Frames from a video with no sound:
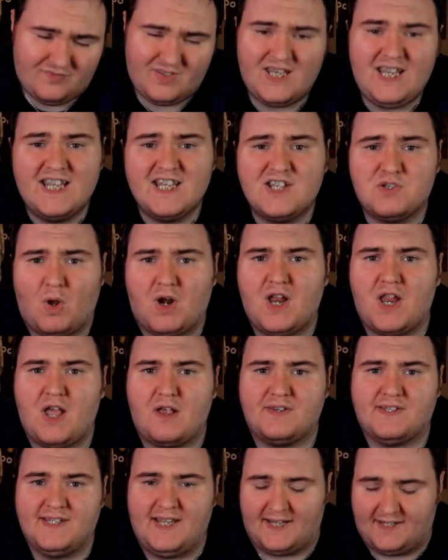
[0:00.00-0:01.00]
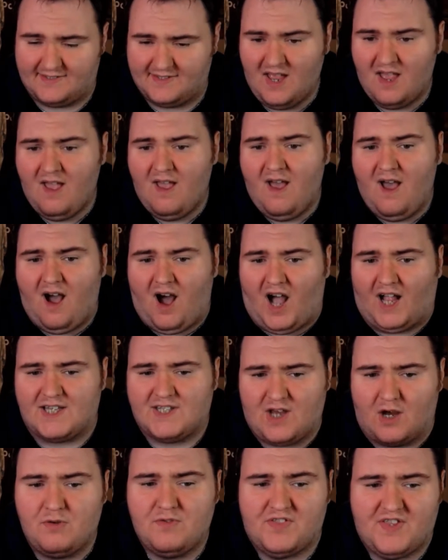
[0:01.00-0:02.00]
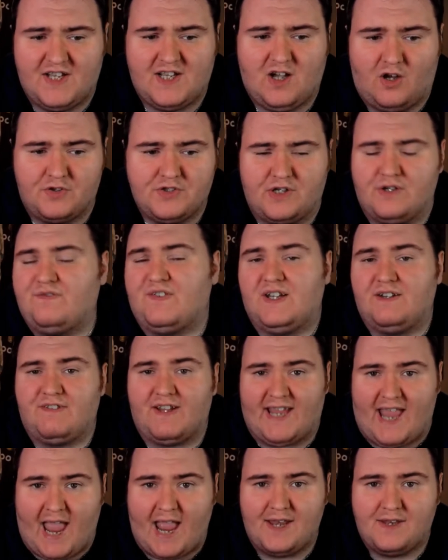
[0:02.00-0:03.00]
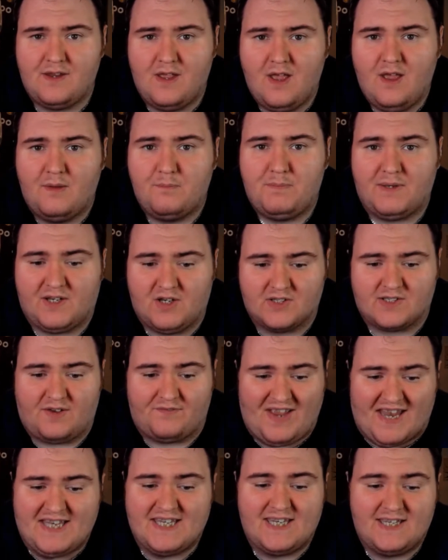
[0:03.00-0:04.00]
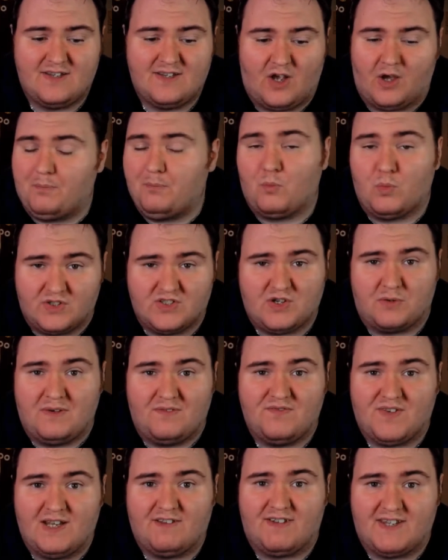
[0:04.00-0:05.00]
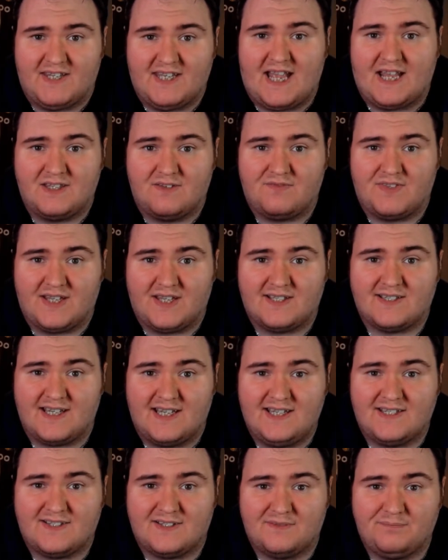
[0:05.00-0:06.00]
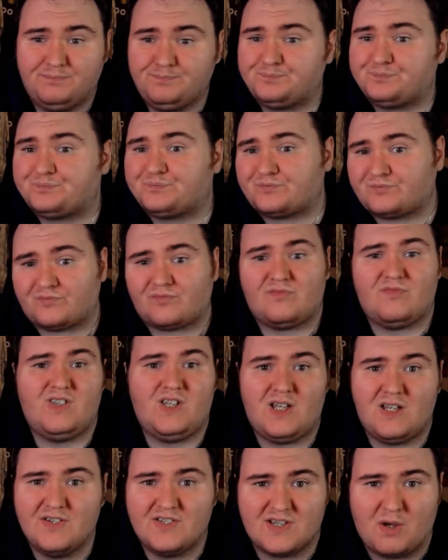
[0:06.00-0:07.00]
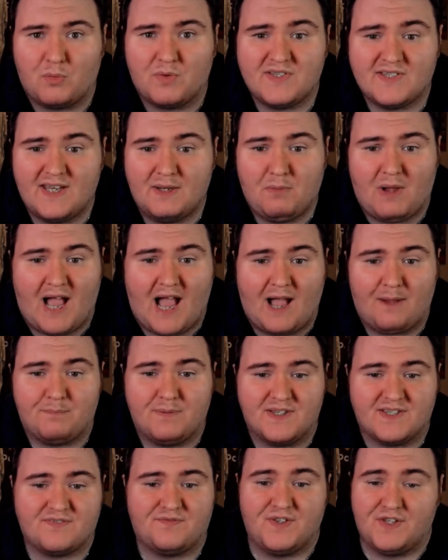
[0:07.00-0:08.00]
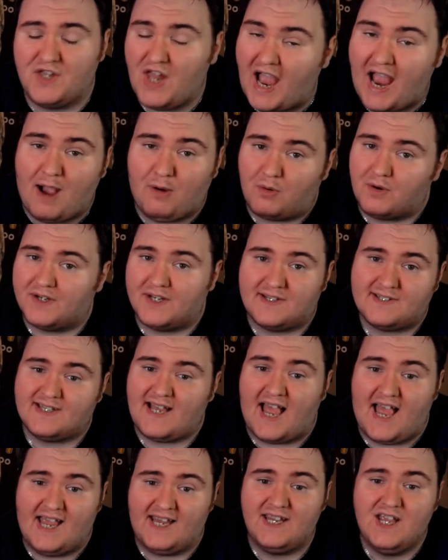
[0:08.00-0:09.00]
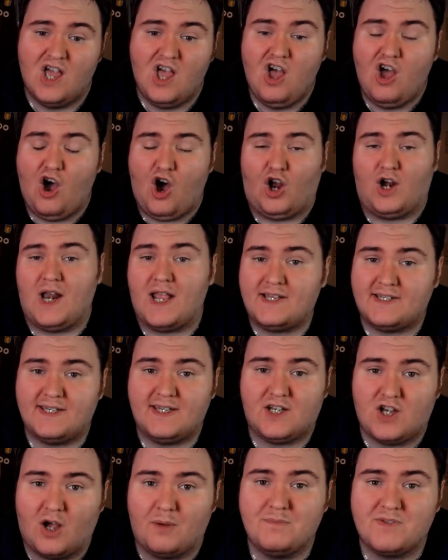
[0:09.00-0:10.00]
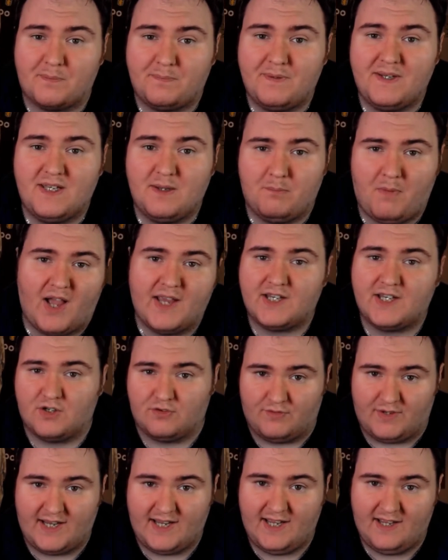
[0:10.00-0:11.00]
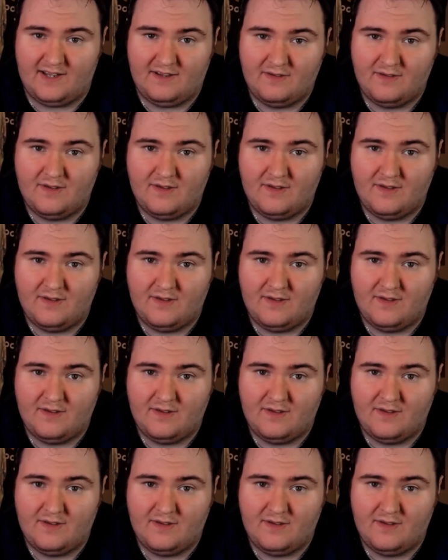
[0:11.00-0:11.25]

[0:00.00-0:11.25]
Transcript: it's one of those things. I don't think I'll do Villa again because I've ended up doing Villa at the end of this season. So we'll see what happens. For now, I'm going to say, unless it comes up in My Career